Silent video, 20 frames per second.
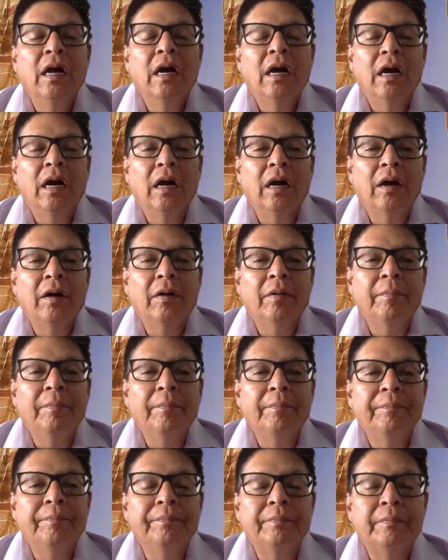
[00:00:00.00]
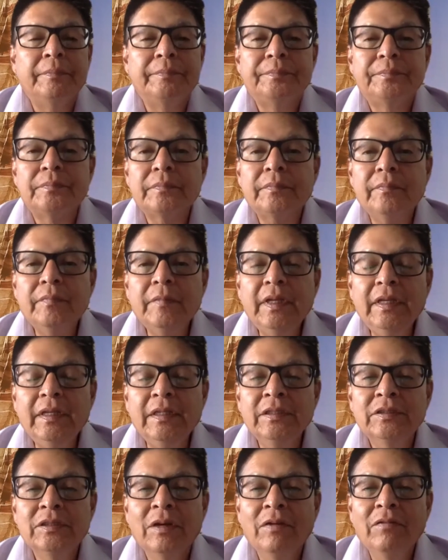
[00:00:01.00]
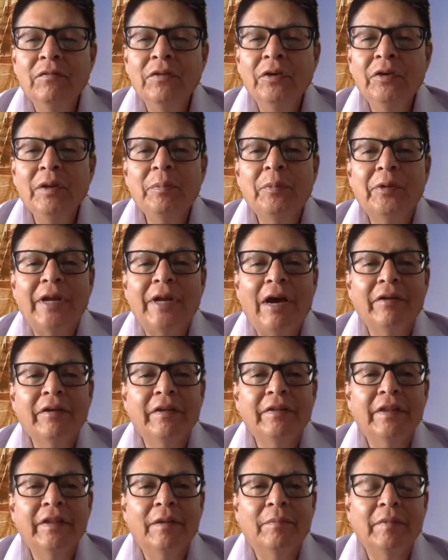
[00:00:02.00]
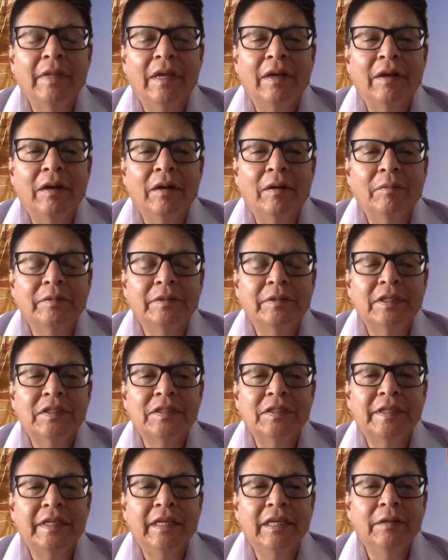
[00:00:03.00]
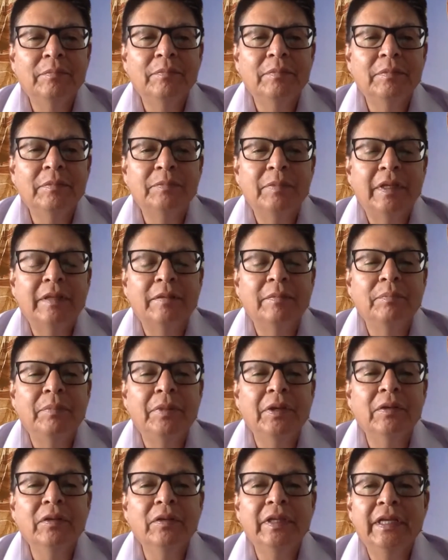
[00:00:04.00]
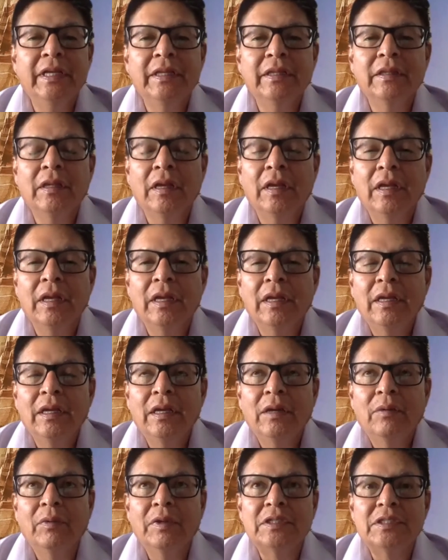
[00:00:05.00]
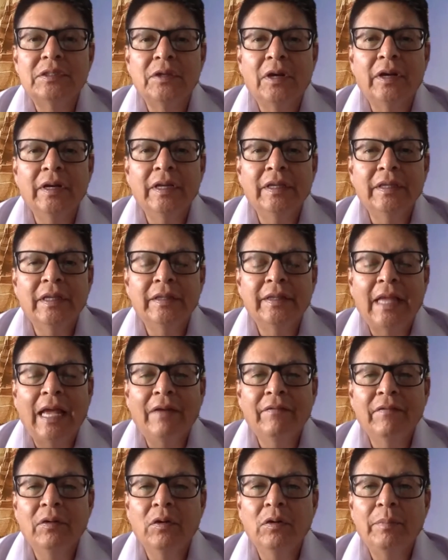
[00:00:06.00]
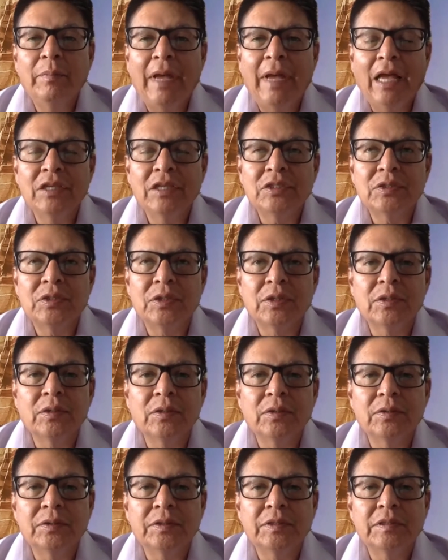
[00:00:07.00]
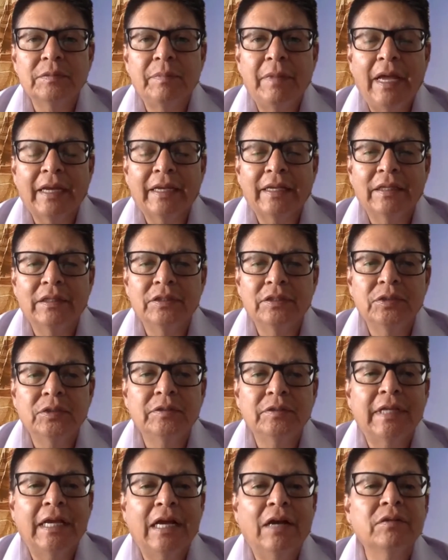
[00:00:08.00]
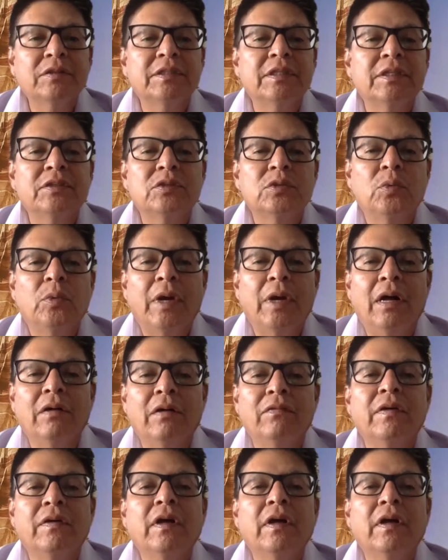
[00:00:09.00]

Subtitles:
So I'm very proud of them that this team been building. We started the Navajo Math Circles back in 2012.